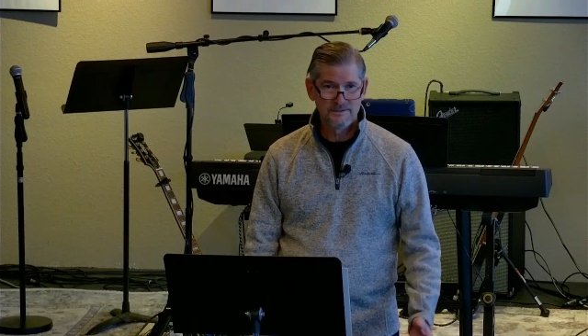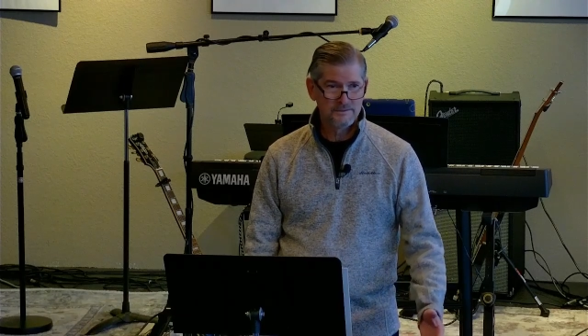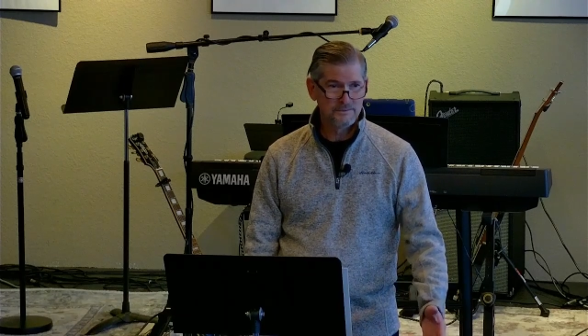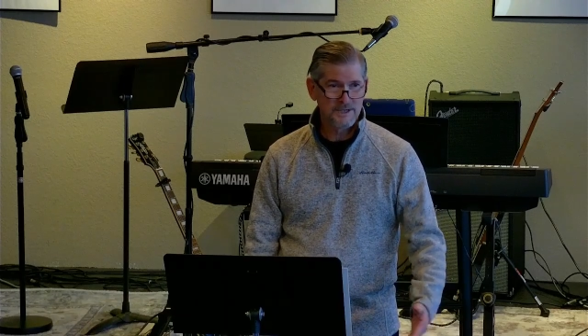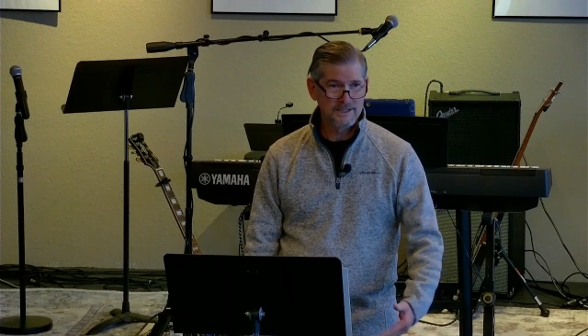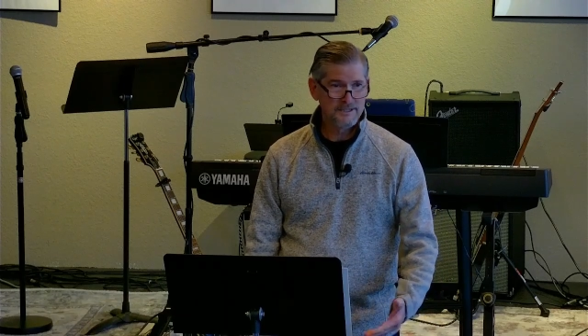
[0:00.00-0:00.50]

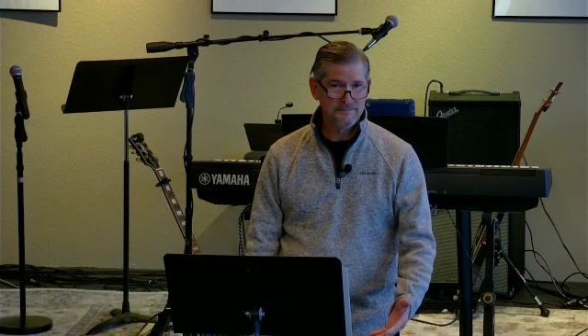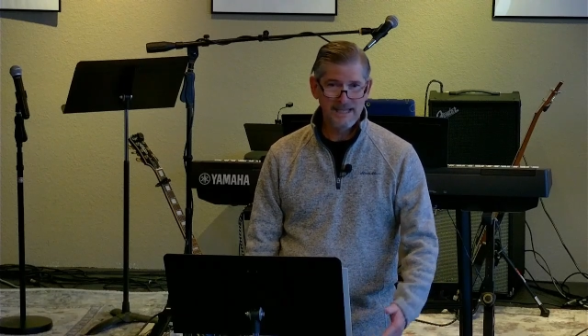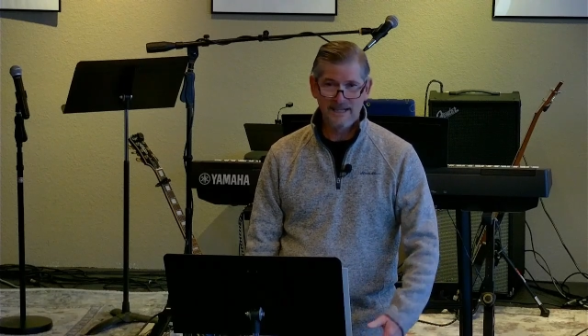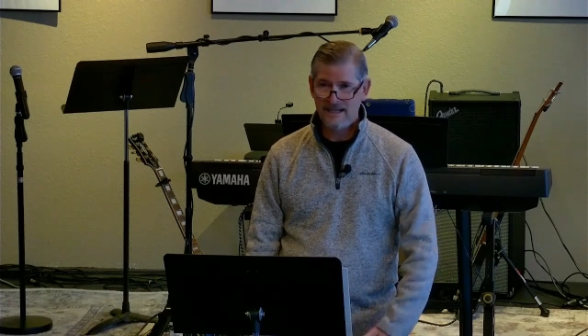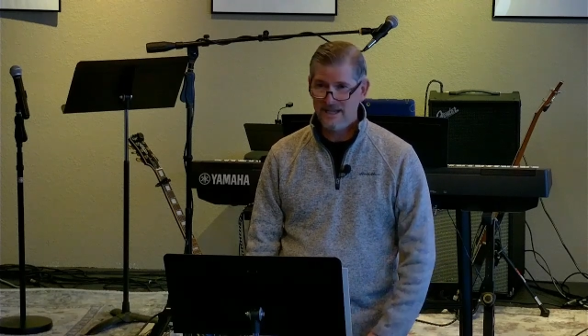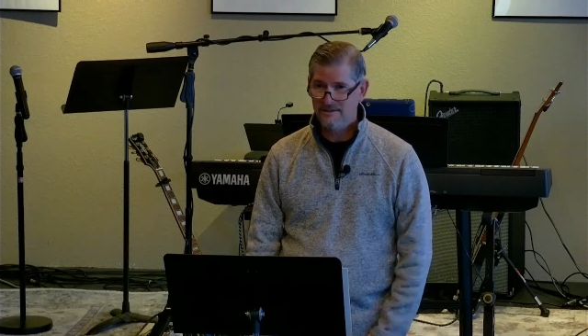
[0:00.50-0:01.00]
Why come back
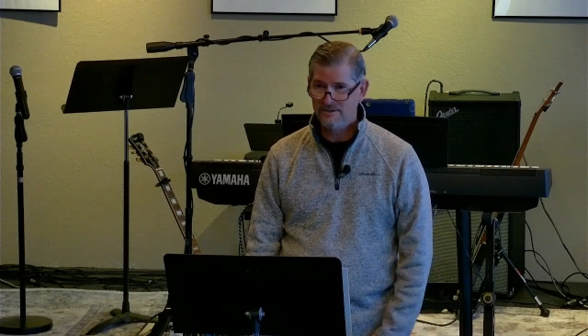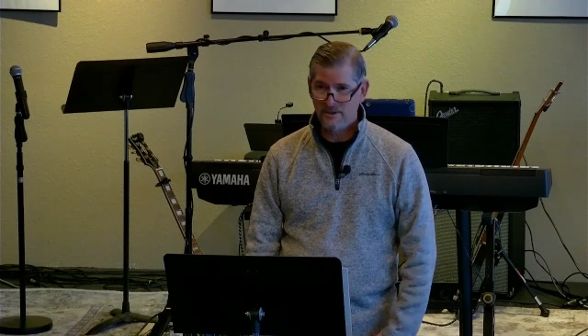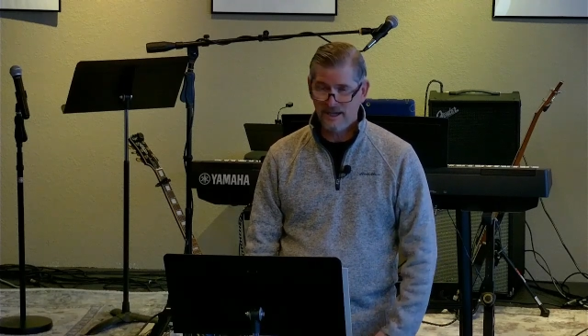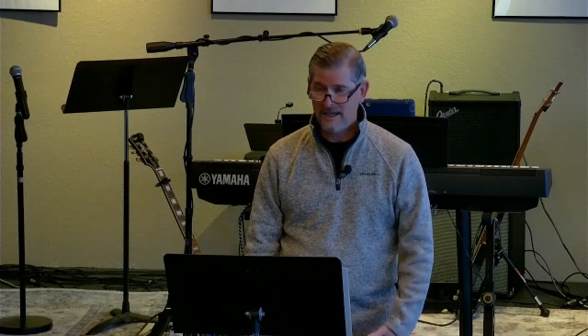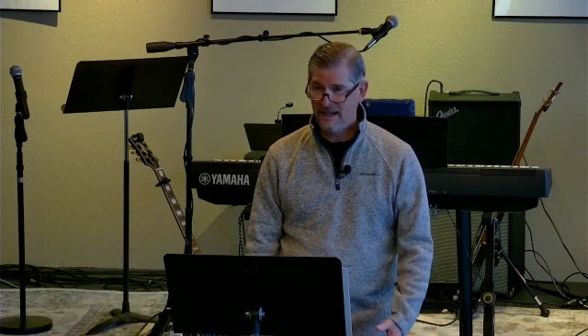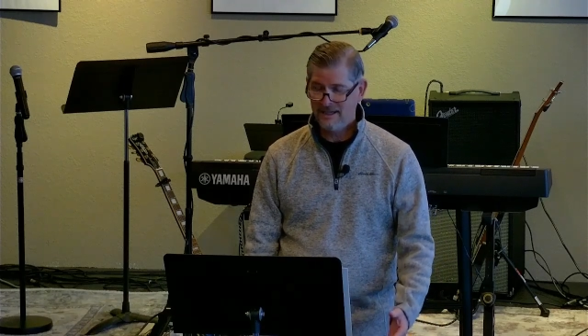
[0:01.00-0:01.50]
now? So
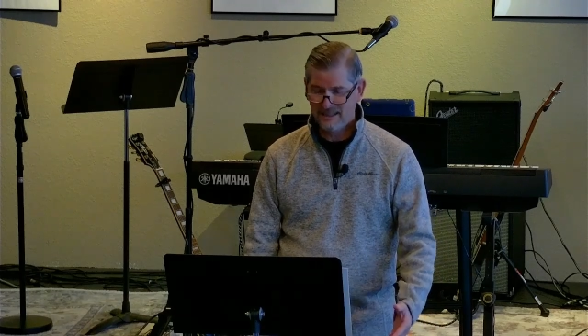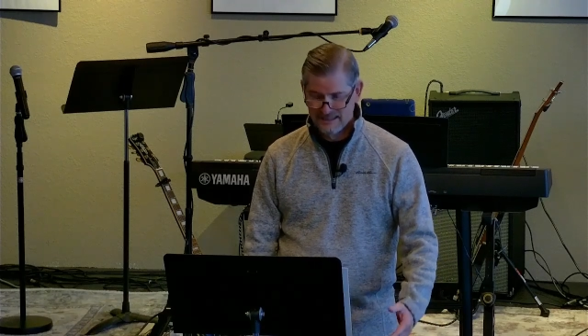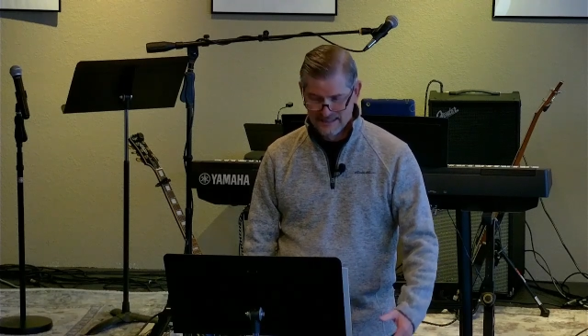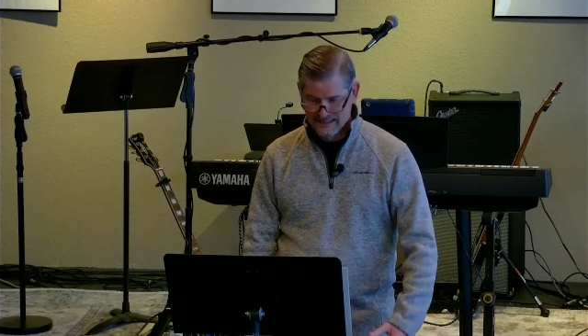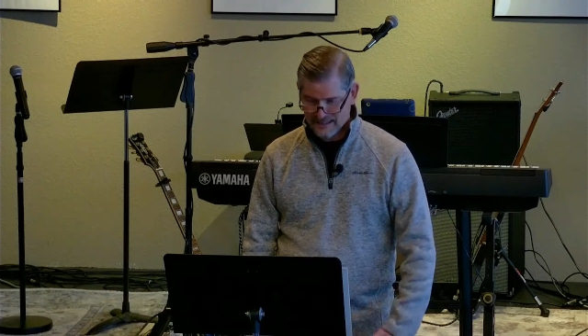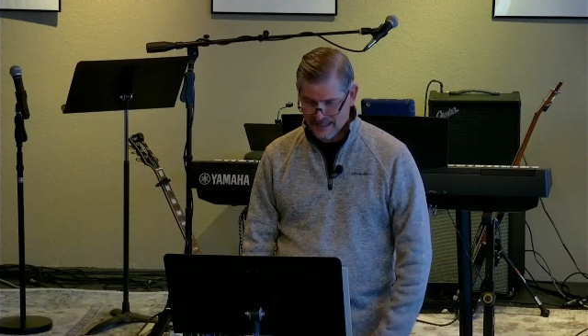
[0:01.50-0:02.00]

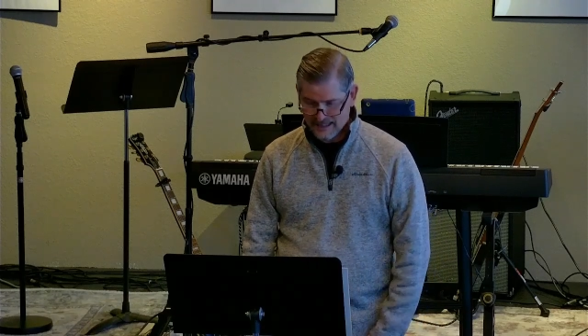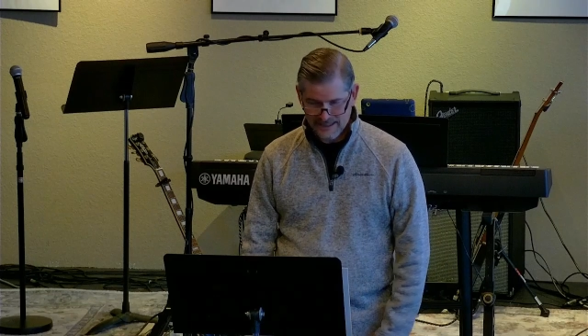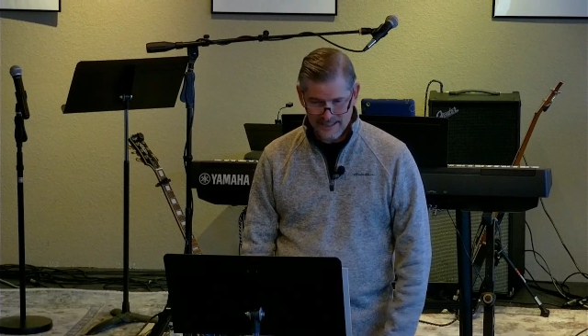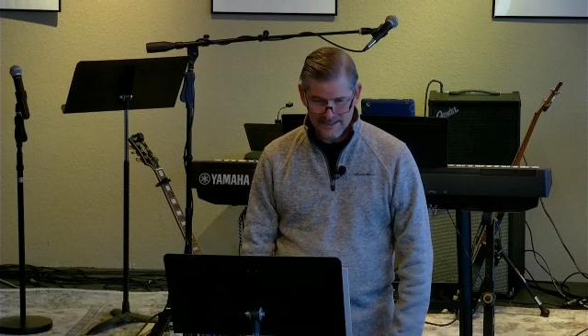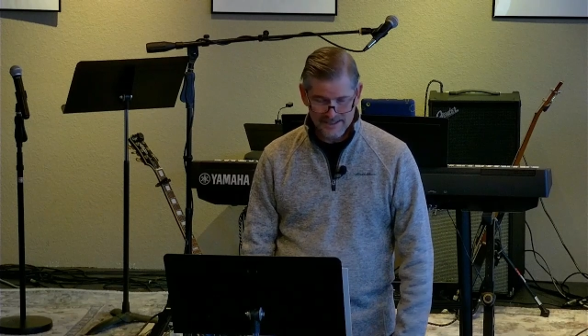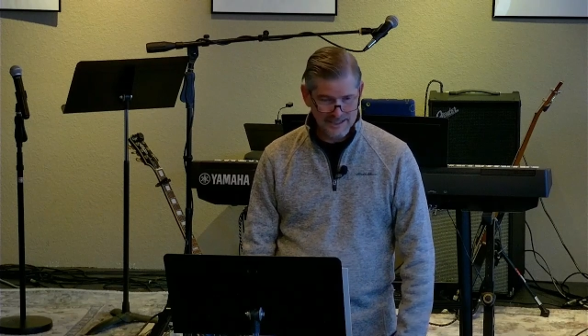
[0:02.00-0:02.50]

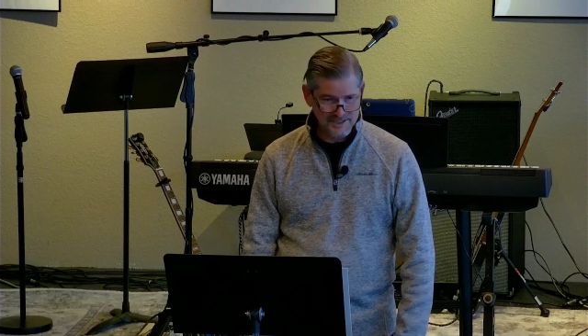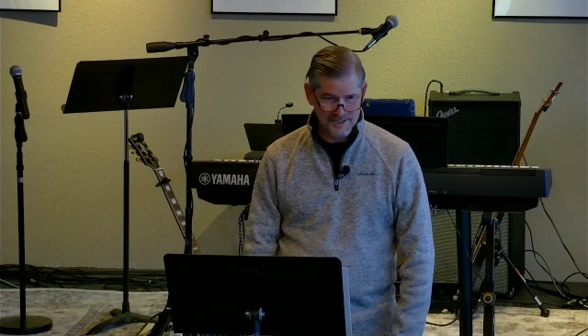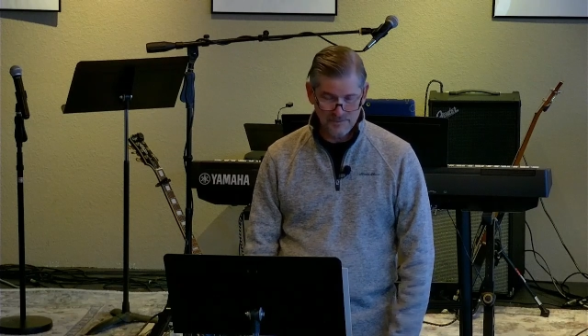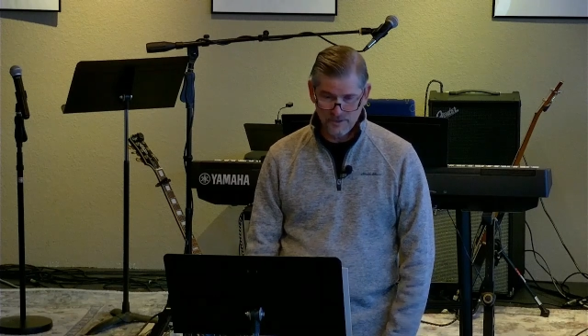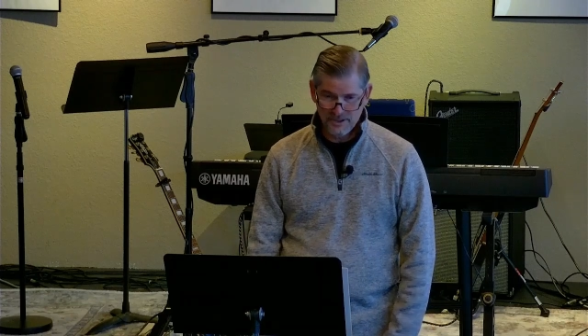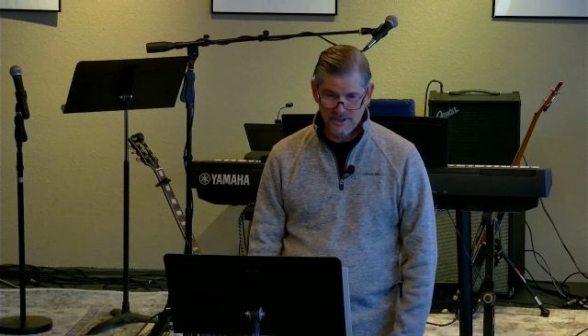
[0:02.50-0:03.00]
I said,
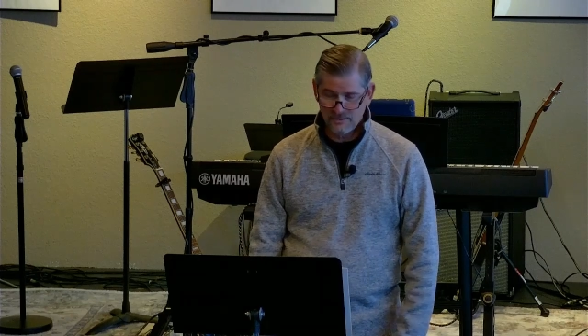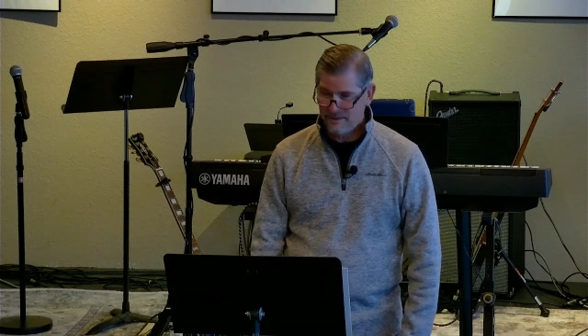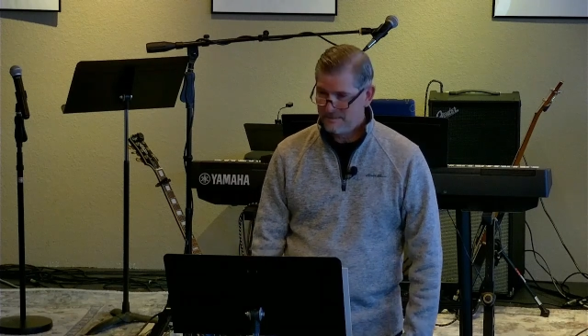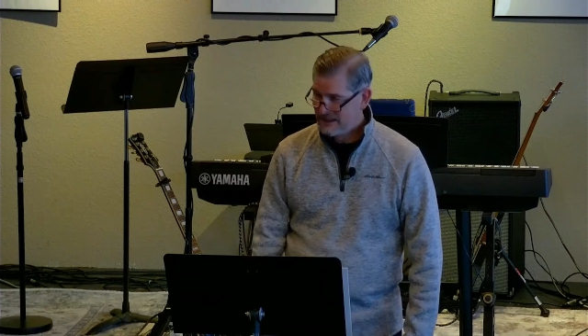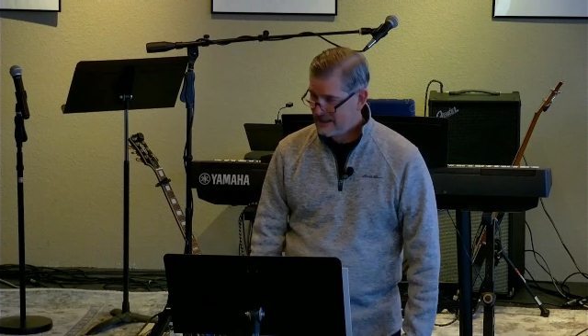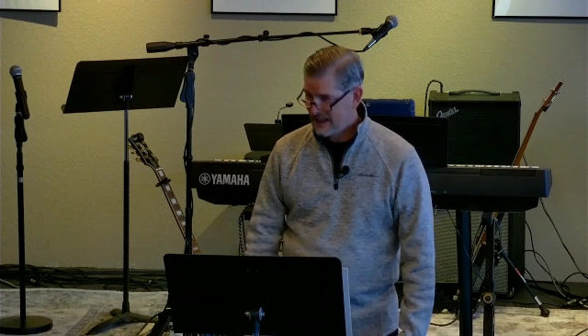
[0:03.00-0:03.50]
well, you know,
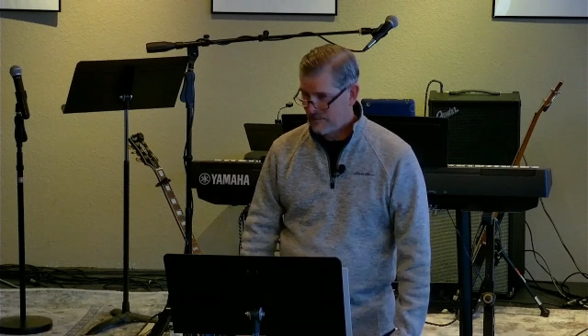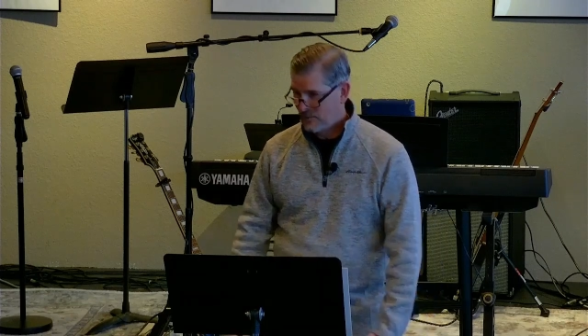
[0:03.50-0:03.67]
I'm